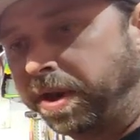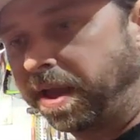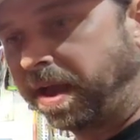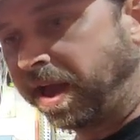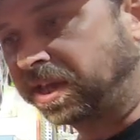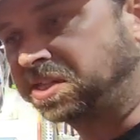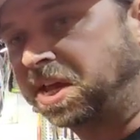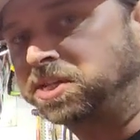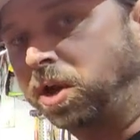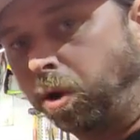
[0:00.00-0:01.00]
want
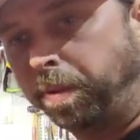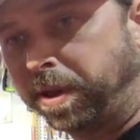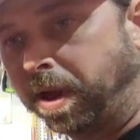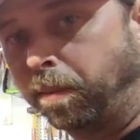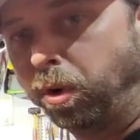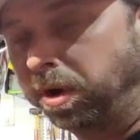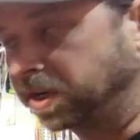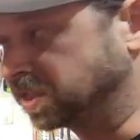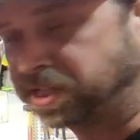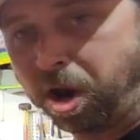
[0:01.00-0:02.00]
excess RPM where,
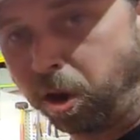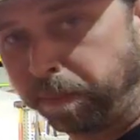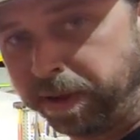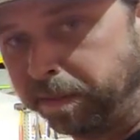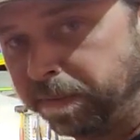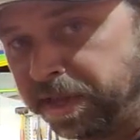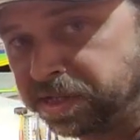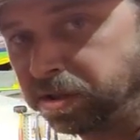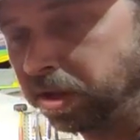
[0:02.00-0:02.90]
because it's an RPM based